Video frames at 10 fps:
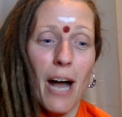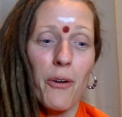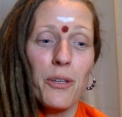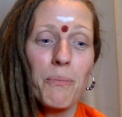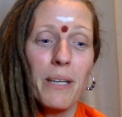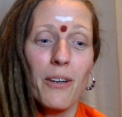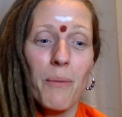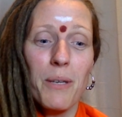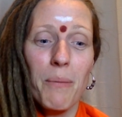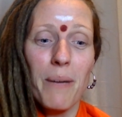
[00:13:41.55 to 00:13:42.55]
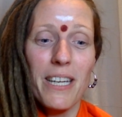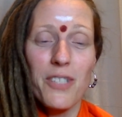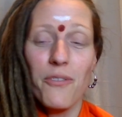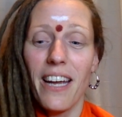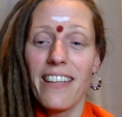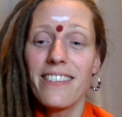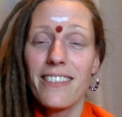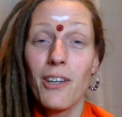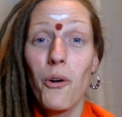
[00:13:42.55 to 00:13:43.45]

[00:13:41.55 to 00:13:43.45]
how you become your best friend,